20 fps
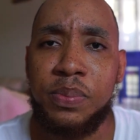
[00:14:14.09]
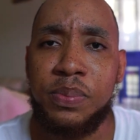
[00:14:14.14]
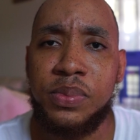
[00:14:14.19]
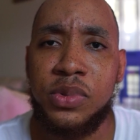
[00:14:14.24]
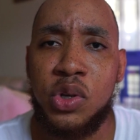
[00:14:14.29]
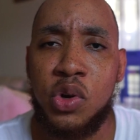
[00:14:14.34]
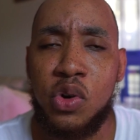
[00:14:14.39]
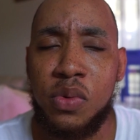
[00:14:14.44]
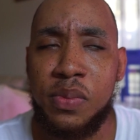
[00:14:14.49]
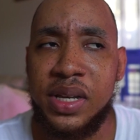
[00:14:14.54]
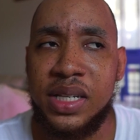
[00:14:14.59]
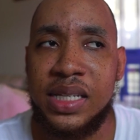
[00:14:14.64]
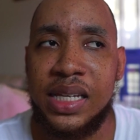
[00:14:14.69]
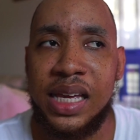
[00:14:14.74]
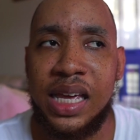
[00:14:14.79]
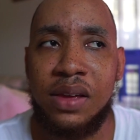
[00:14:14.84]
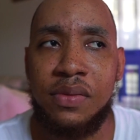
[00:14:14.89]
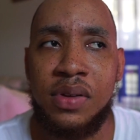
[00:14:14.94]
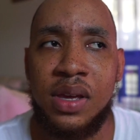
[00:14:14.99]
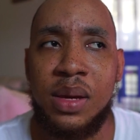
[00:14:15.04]
told me to
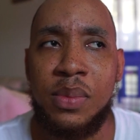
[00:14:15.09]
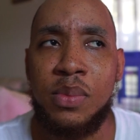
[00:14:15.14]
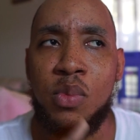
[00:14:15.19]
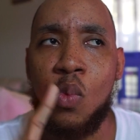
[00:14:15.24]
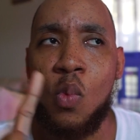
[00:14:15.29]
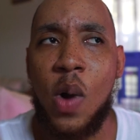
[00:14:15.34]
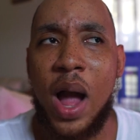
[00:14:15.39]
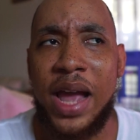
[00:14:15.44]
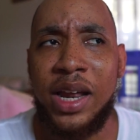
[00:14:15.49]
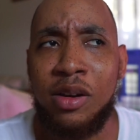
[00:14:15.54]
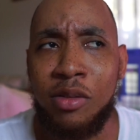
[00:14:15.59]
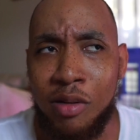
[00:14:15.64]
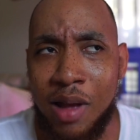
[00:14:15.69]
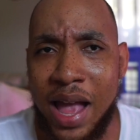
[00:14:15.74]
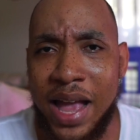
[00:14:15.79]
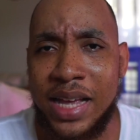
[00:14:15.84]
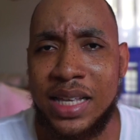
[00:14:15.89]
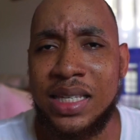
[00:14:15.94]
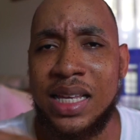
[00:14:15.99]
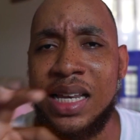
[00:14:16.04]
give him white
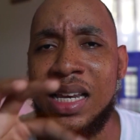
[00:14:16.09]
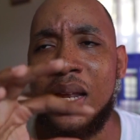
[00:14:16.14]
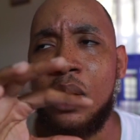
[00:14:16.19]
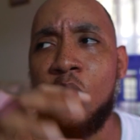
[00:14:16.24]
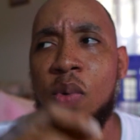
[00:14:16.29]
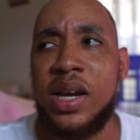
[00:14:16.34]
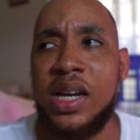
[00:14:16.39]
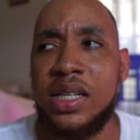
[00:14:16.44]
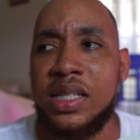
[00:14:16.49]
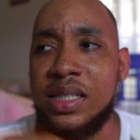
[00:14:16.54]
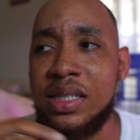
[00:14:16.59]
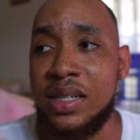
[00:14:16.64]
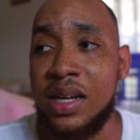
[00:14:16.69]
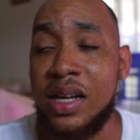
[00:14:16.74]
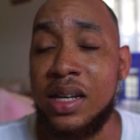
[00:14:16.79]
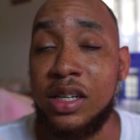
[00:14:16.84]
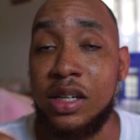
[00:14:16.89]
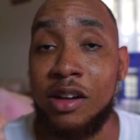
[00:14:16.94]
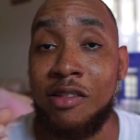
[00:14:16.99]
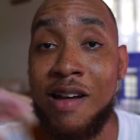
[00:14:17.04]
rice, and then when it's
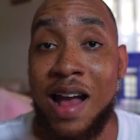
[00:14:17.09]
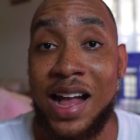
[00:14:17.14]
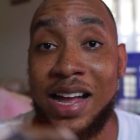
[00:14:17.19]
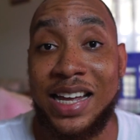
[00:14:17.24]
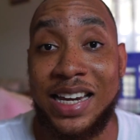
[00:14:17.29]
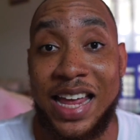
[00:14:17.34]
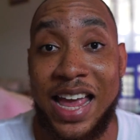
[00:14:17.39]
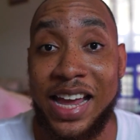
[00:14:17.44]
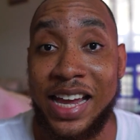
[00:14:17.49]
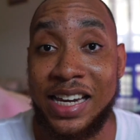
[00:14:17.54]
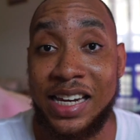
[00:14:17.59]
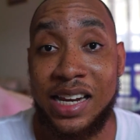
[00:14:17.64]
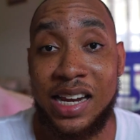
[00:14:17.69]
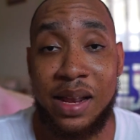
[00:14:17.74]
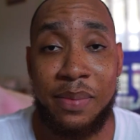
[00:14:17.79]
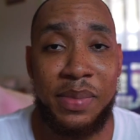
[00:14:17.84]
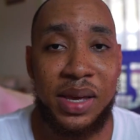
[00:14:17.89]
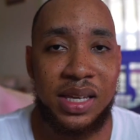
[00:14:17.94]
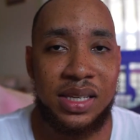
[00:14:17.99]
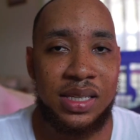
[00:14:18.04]
done, crack an egg in it
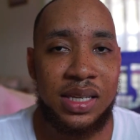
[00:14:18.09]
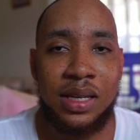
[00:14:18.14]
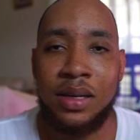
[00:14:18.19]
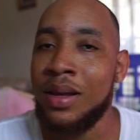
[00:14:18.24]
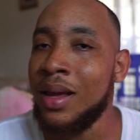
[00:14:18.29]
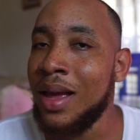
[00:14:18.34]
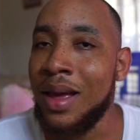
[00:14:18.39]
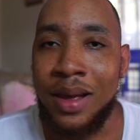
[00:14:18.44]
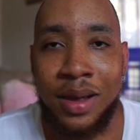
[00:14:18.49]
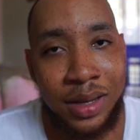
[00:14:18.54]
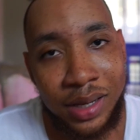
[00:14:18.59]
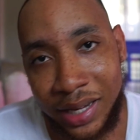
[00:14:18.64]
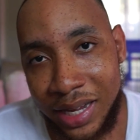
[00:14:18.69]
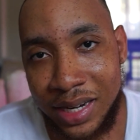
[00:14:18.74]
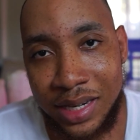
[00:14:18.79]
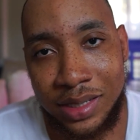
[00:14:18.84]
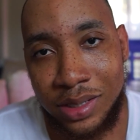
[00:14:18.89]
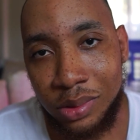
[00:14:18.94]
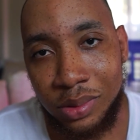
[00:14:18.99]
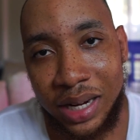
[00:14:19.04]
and mix it.
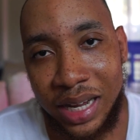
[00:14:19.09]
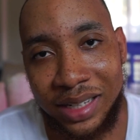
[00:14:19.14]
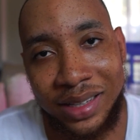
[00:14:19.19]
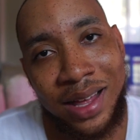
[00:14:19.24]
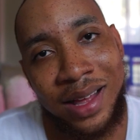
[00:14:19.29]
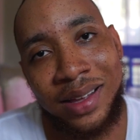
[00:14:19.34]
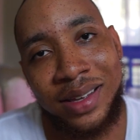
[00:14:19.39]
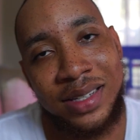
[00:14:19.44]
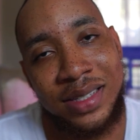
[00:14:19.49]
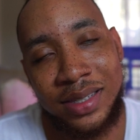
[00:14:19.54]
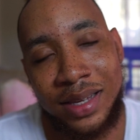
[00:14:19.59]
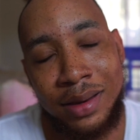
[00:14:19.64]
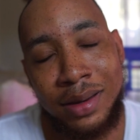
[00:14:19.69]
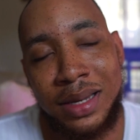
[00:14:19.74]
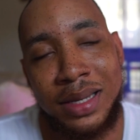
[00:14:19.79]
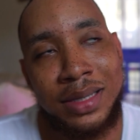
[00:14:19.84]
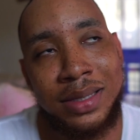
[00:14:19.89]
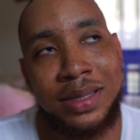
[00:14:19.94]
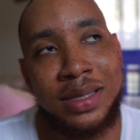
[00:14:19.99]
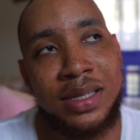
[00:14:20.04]
Guinness don't like that, because
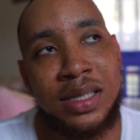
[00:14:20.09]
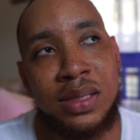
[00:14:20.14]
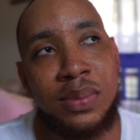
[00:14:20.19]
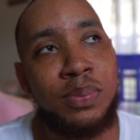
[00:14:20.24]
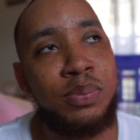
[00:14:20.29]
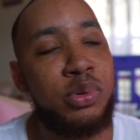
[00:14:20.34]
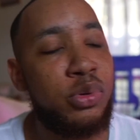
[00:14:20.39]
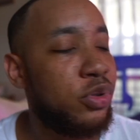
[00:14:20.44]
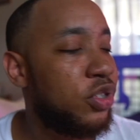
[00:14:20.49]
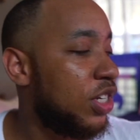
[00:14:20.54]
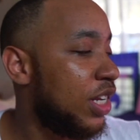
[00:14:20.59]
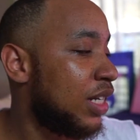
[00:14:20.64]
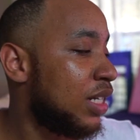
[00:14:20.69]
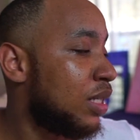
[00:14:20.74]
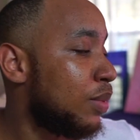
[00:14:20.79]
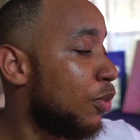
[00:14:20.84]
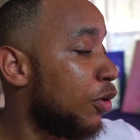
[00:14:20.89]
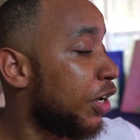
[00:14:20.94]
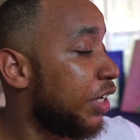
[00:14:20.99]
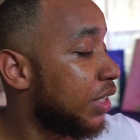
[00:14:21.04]
Guinness is bougie and
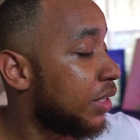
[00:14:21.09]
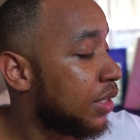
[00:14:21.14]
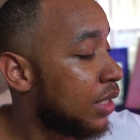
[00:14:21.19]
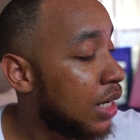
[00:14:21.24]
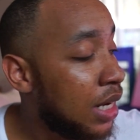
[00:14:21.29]
spoiled.